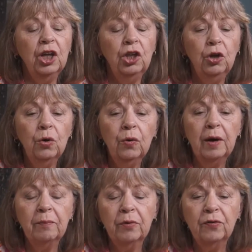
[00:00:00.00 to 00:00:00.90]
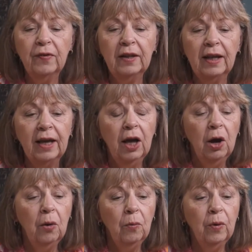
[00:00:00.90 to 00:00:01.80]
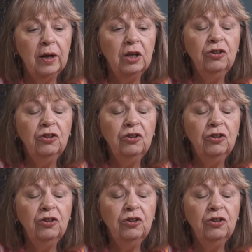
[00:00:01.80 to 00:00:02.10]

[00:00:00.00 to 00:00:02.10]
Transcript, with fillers: you and Bruce Finley would